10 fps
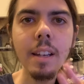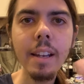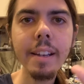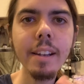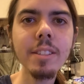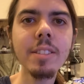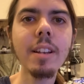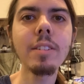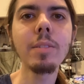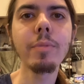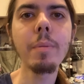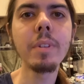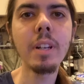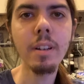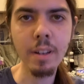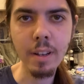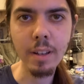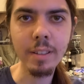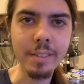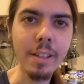Hey guys, Skyson Freeman here.
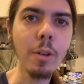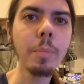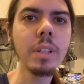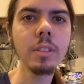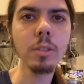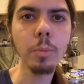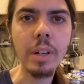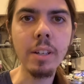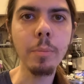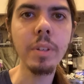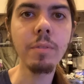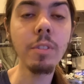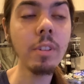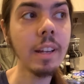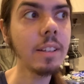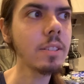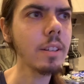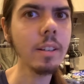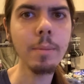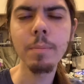I know been a little while, been a few days.
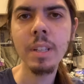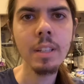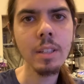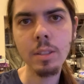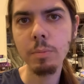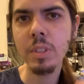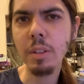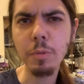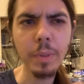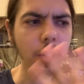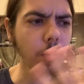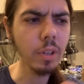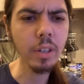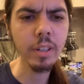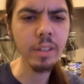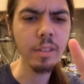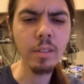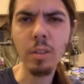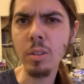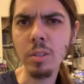Some stuff's been going on and
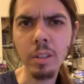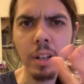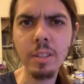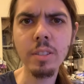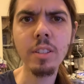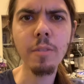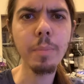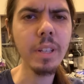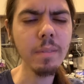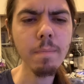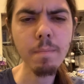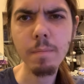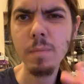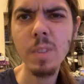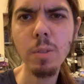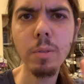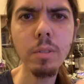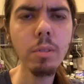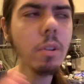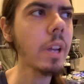all kinds of stuff, but doing
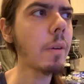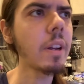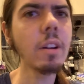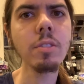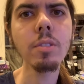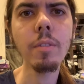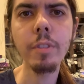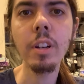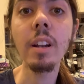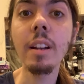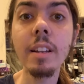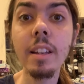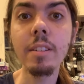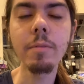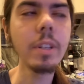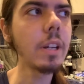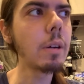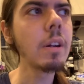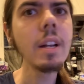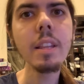okay right now. So I figured I'd get in a
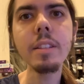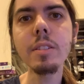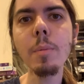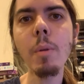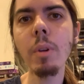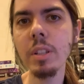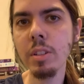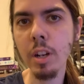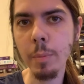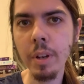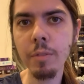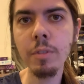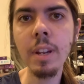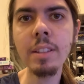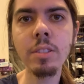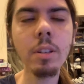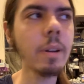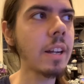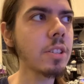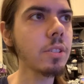video. This is something I wanted to talk about a few days ago,
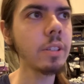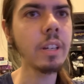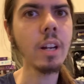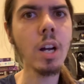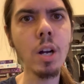actually.